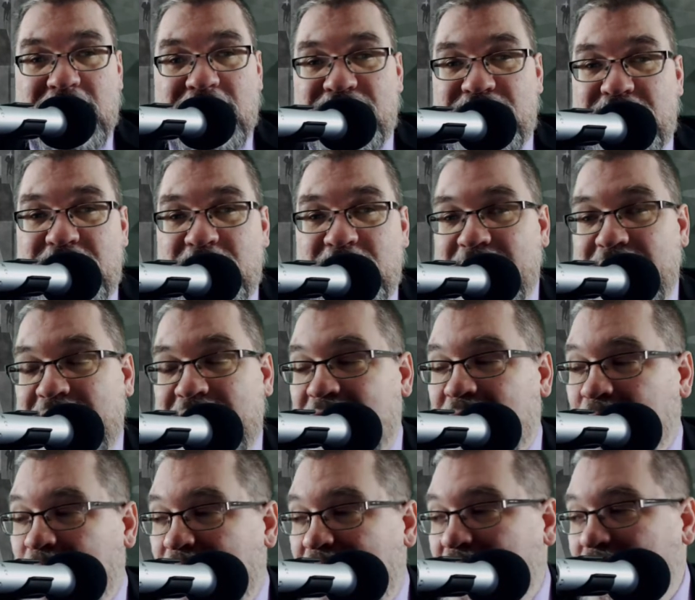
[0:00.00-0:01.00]
If she really
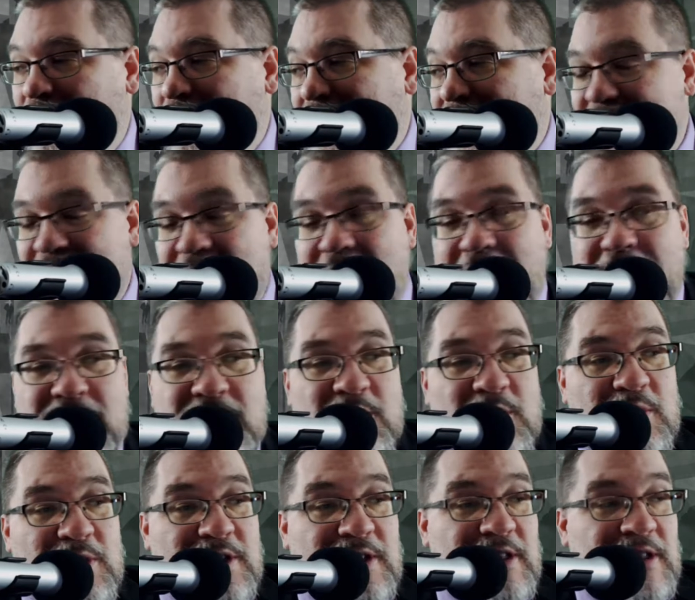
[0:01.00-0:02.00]
doesn't want to go outside the
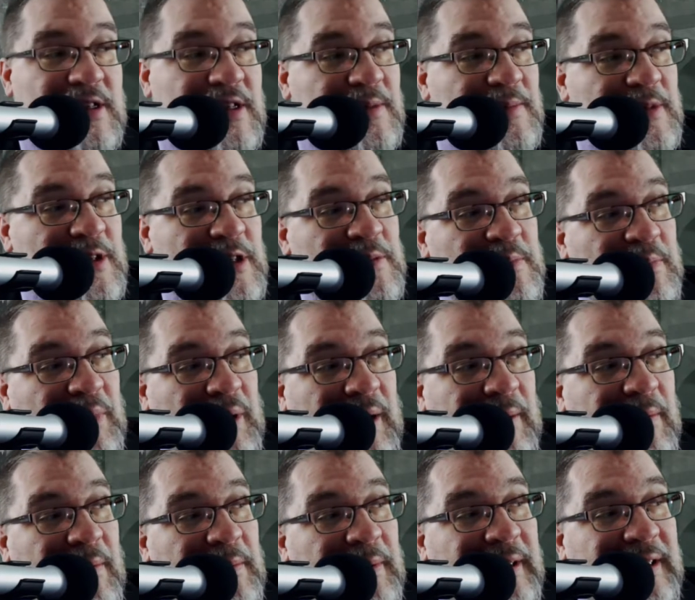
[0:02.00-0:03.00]
school system, it's
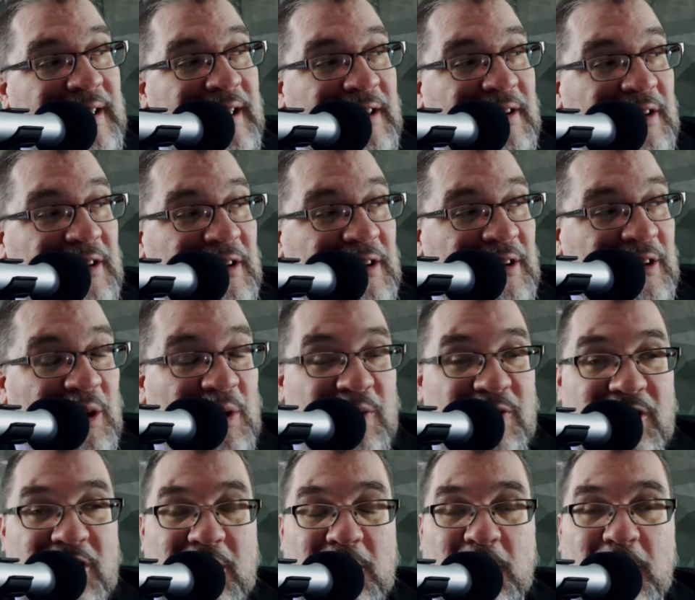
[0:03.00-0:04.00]
probably not going to go
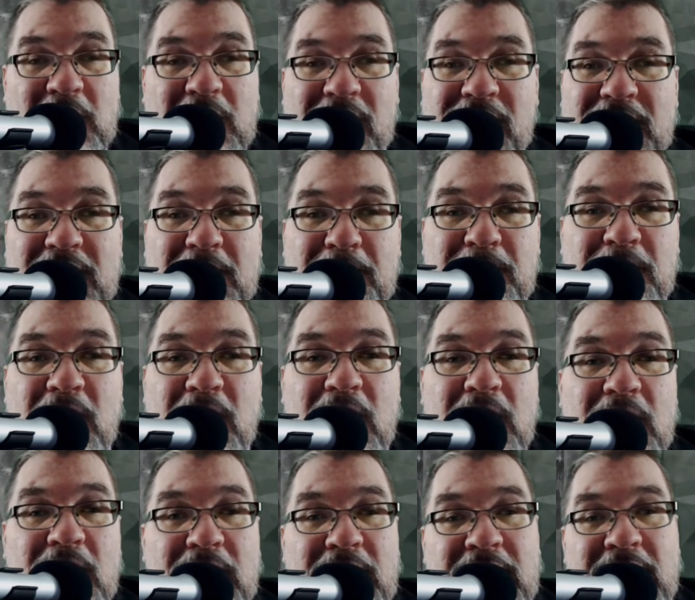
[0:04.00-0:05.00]
very well, and I'm
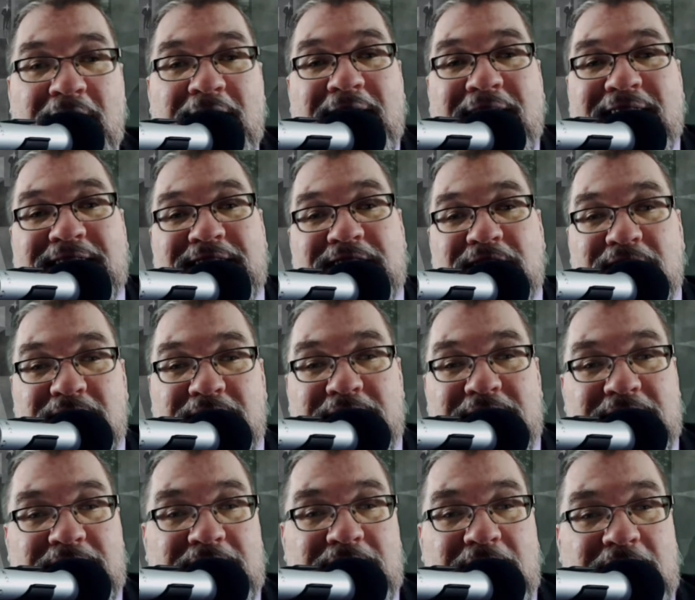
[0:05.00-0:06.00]
not actually
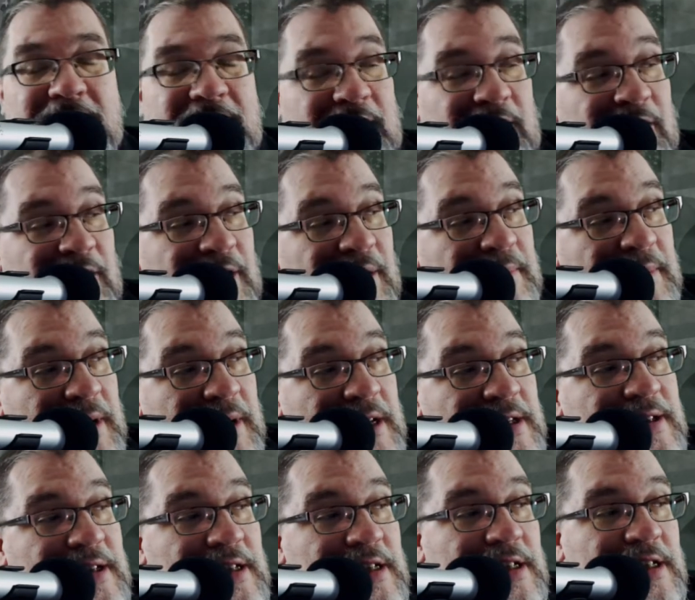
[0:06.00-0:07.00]
sending her the
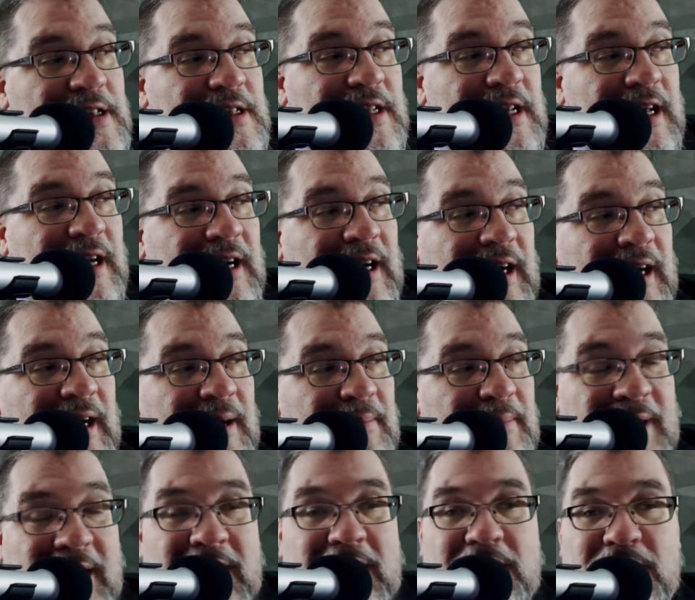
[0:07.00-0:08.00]
message that I'm
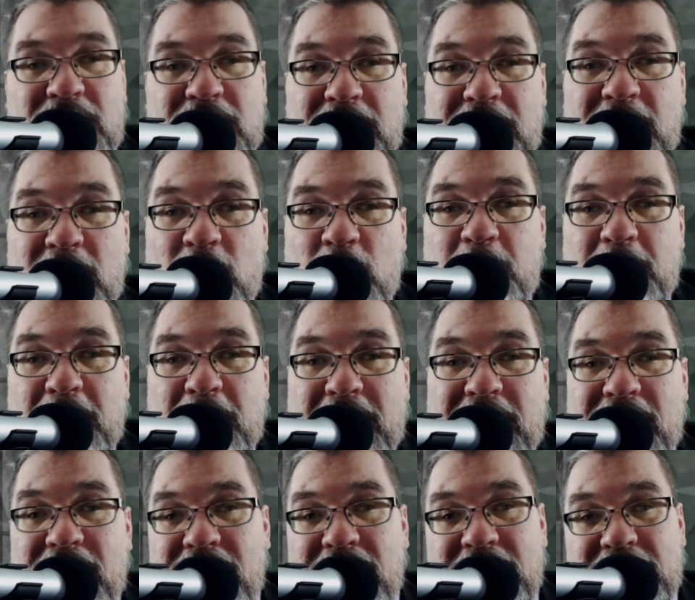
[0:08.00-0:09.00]
actually hoping
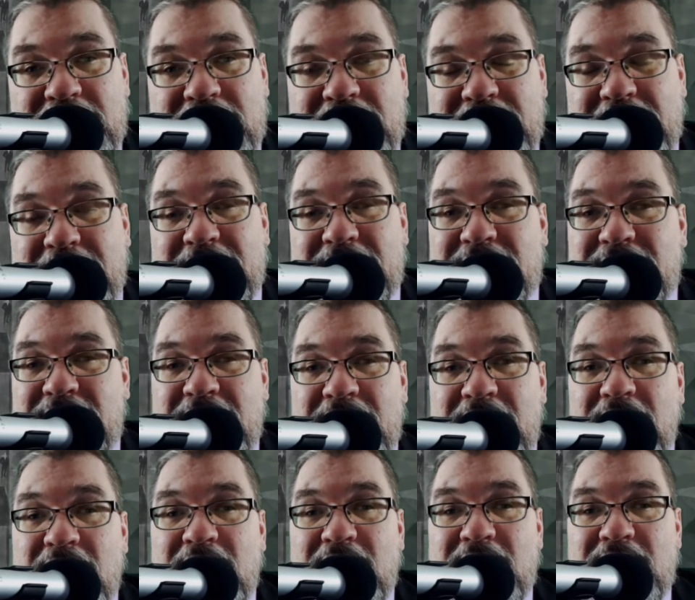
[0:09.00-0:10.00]
that she gets. The
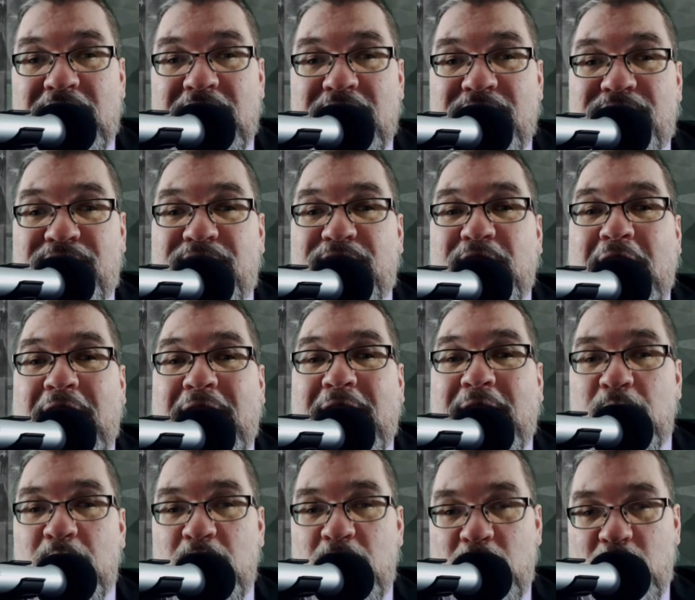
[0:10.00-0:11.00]

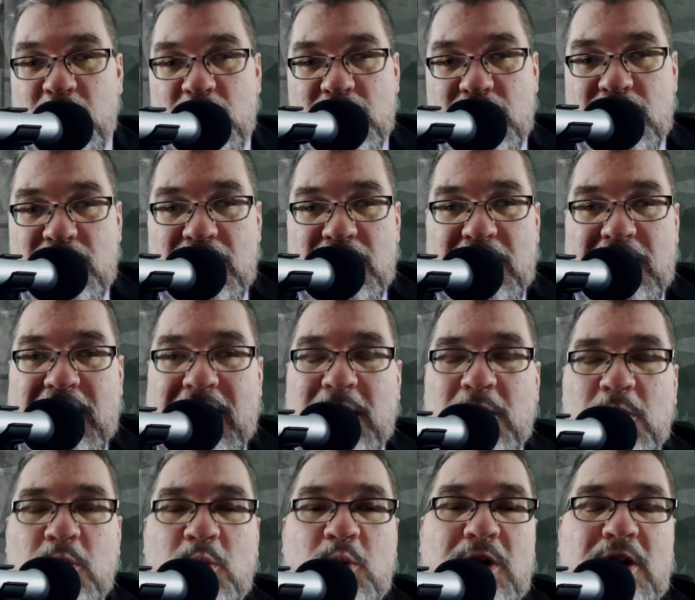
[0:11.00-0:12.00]
values that I
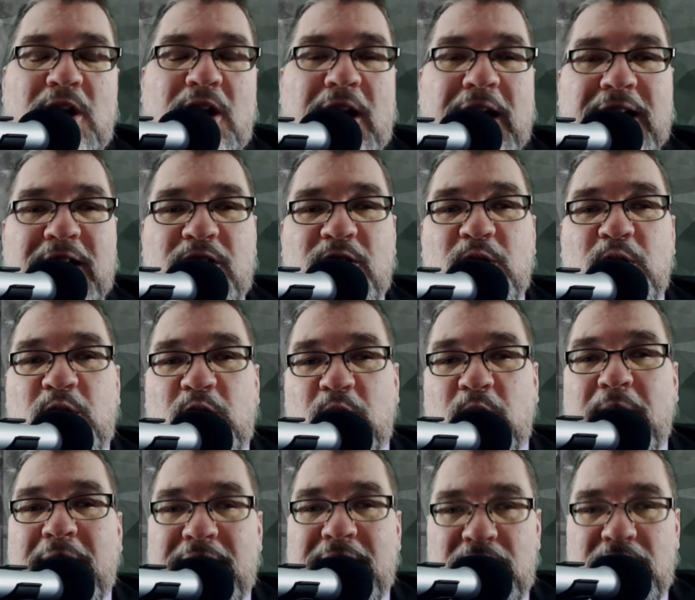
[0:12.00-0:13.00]
would like to
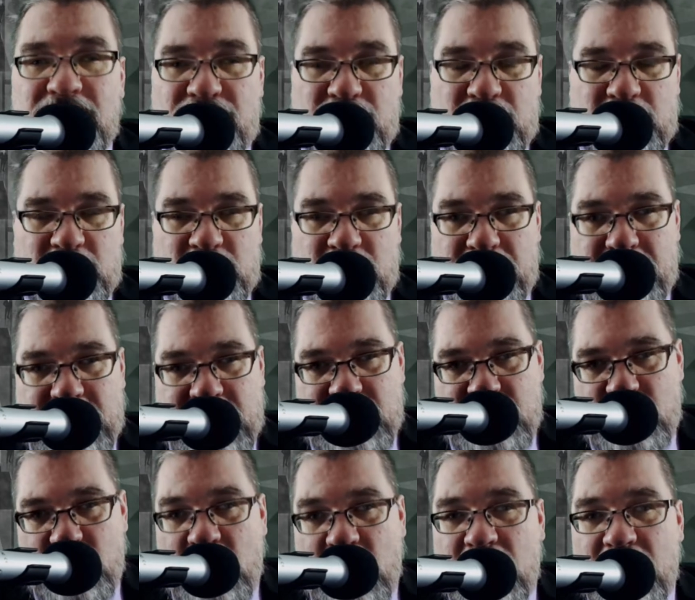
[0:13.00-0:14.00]
transfer to my
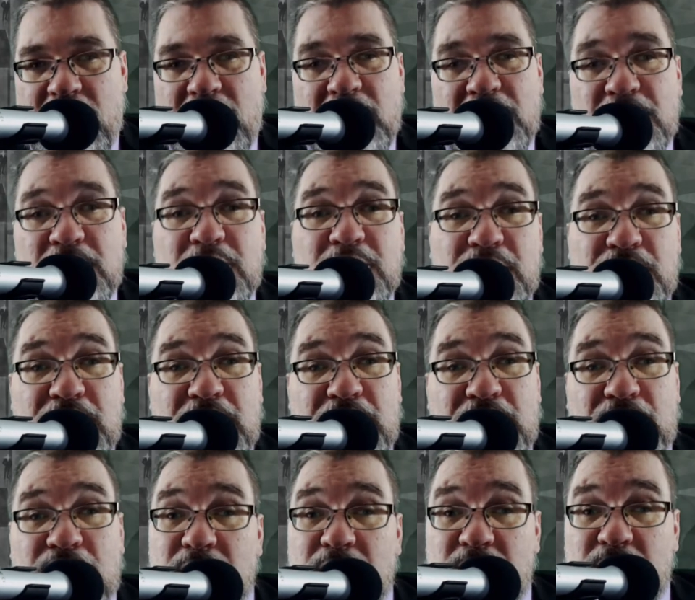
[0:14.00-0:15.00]
daughter, should she
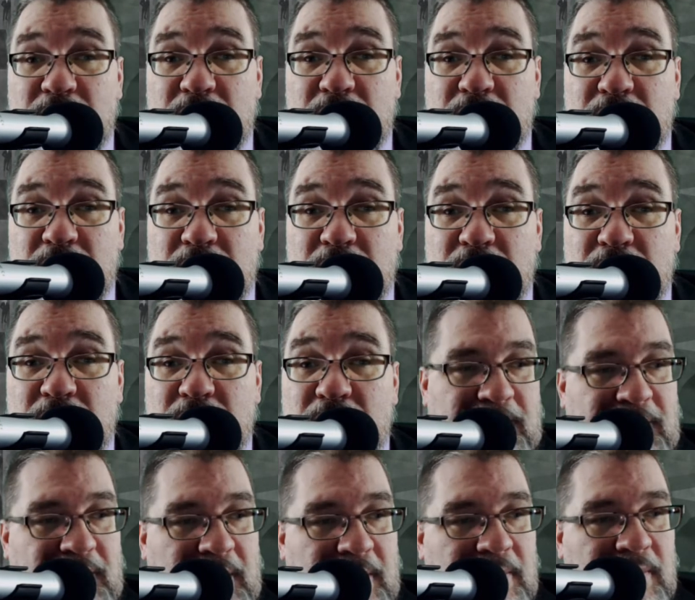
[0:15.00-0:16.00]
choose to accept
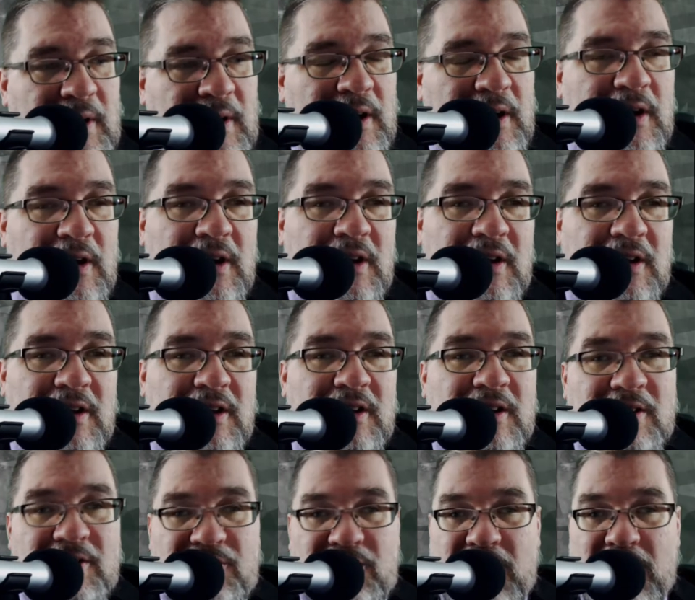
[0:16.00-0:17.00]
them,
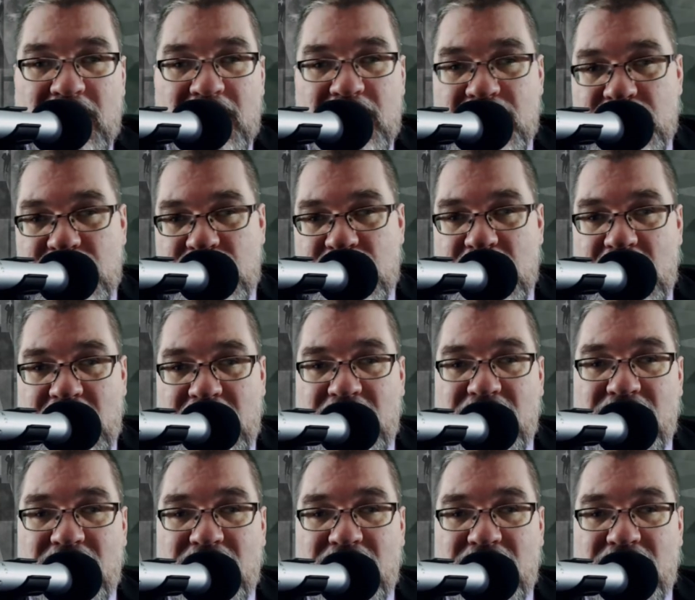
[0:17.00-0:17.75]
the values of